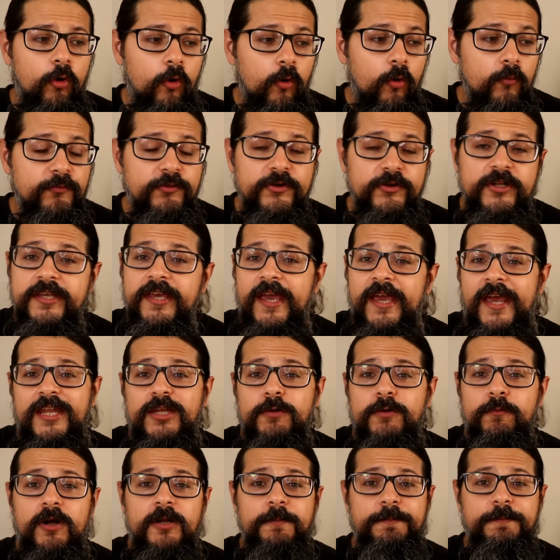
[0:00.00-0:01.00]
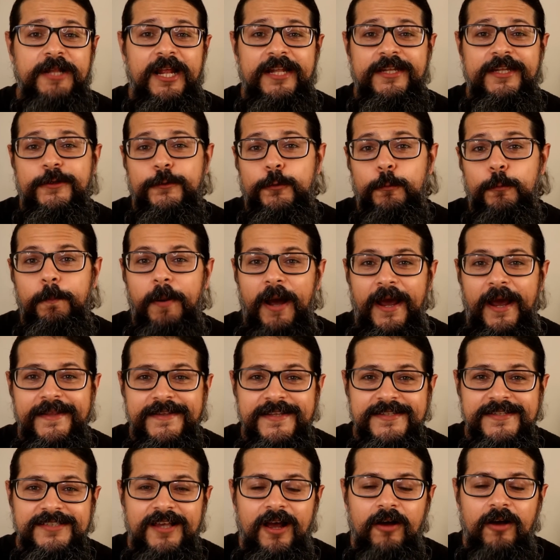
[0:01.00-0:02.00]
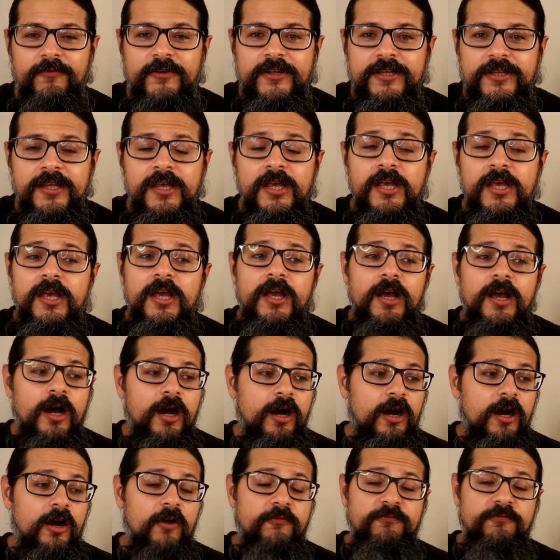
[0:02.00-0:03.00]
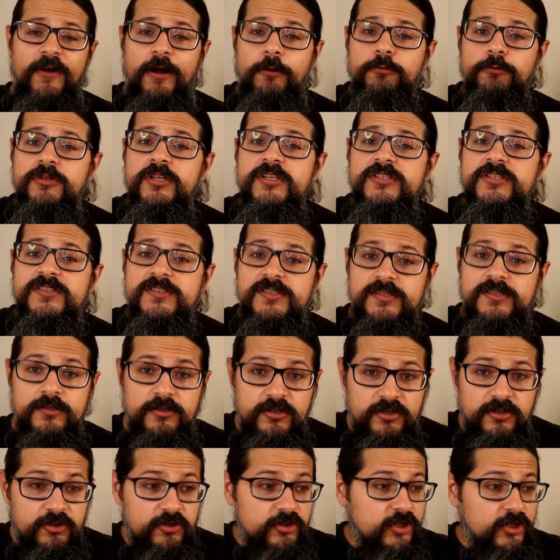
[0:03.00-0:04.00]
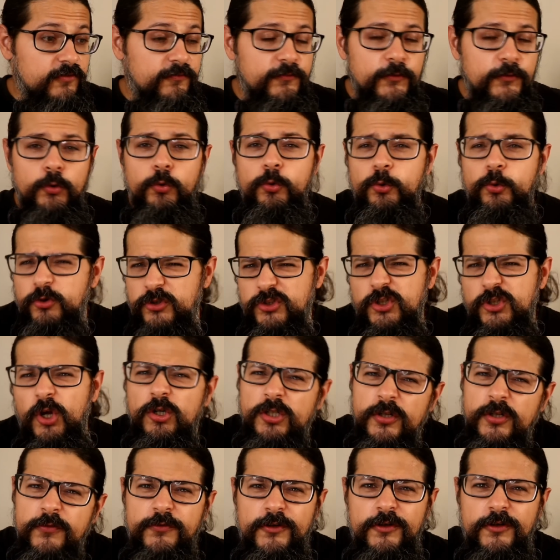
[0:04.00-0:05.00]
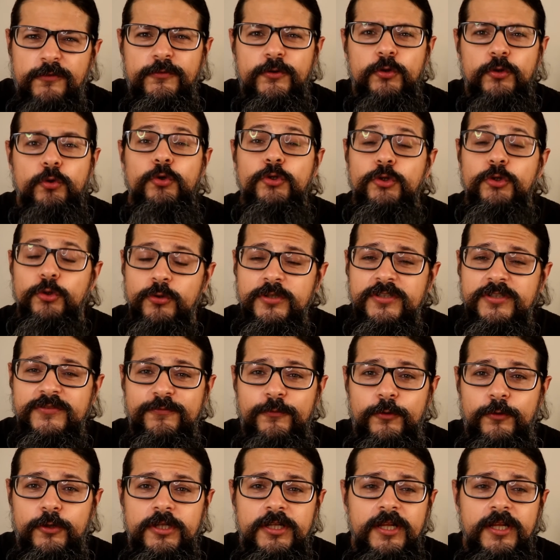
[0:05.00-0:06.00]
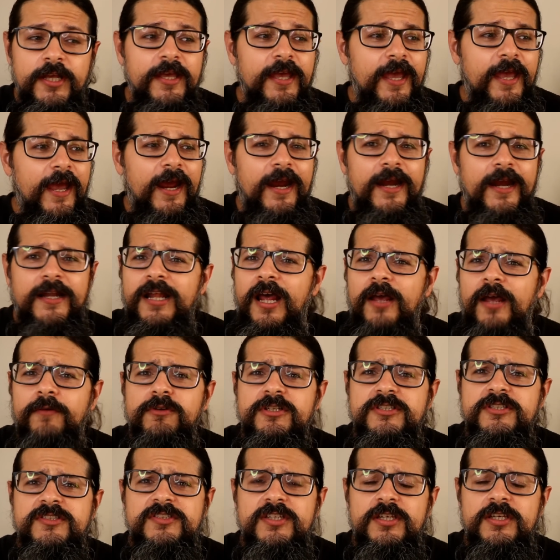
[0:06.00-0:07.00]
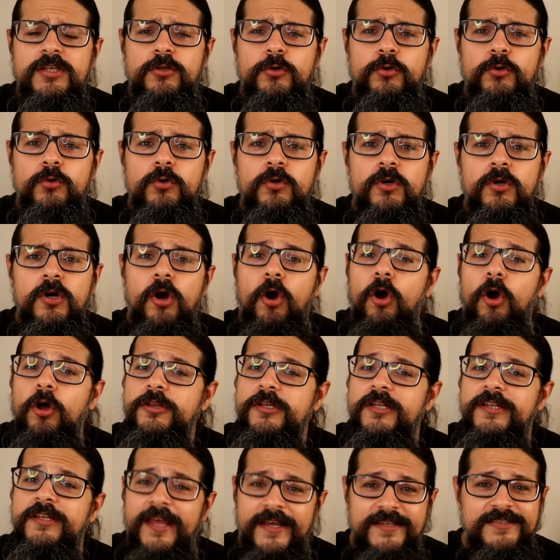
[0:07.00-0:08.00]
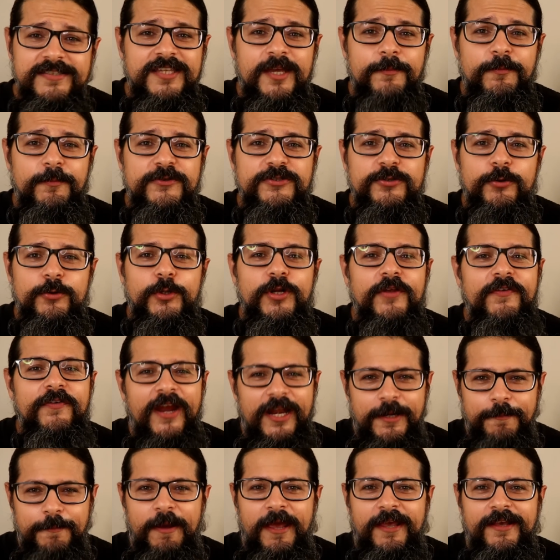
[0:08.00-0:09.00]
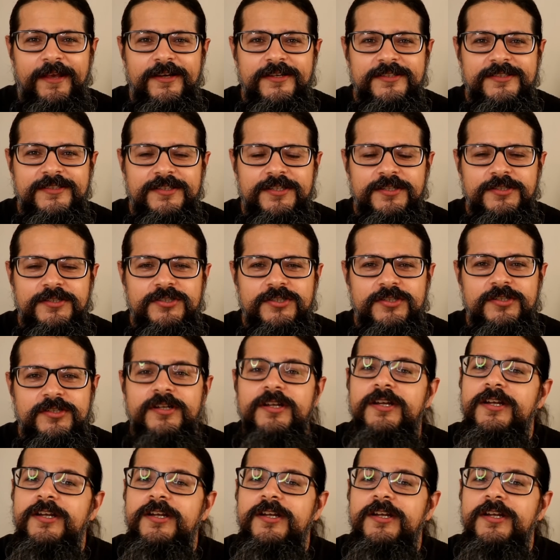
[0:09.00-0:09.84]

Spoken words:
Hopefully anyone planning to buy this oven found this review, sort of review, useful. And I will see you on the next episode of Headbanger's Kitchen.